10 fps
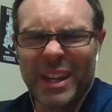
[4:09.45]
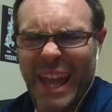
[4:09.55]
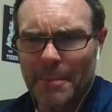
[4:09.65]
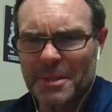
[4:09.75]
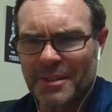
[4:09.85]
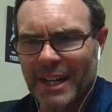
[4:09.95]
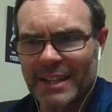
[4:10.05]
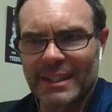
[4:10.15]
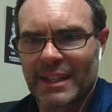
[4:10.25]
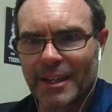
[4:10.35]

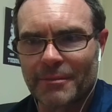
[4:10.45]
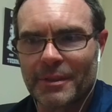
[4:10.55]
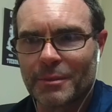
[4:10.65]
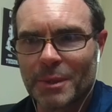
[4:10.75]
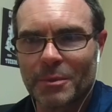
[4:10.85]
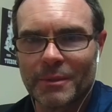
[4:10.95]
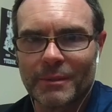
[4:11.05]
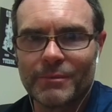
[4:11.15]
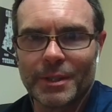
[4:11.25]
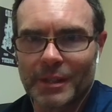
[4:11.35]
abstract enough that we were
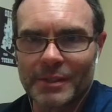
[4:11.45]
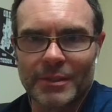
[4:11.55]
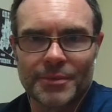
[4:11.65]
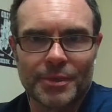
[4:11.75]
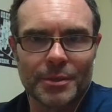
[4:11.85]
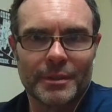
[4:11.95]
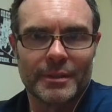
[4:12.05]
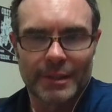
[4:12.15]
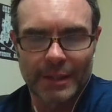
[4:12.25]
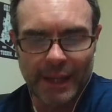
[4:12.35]
really just
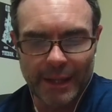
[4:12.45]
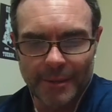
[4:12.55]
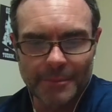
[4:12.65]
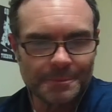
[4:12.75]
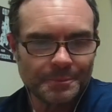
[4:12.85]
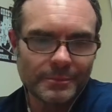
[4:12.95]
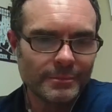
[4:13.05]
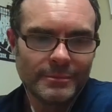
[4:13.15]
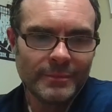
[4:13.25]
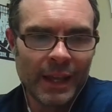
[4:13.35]
focused on how
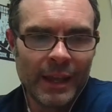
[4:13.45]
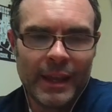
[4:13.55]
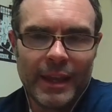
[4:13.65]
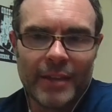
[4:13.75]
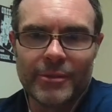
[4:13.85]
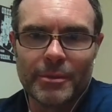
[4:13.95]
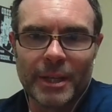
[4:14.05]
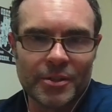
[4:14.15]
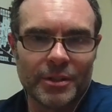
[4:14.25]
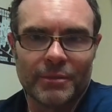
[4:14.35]

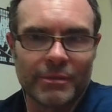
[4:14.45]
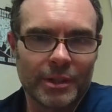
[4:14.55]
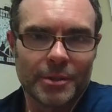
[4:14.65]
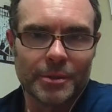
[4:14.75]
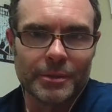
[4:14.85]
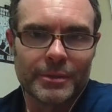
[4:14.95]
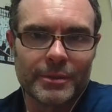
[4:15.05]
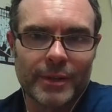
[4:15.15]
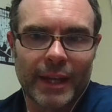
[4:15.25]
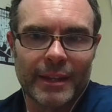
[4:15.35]
information flows
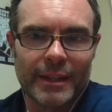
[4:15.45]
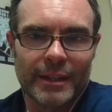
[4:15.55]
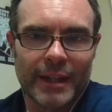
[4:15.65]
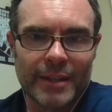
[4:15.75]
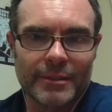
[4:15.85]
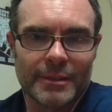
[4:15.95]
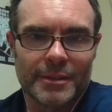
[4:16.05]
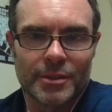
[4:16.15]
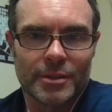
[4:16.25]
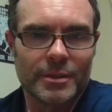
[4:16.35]
and then how
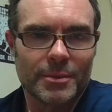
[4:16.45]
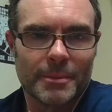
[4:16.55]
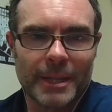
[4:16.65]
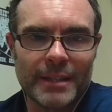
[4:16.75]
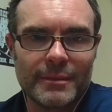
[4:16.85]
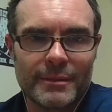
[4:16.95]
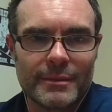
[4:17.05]
decisions were made.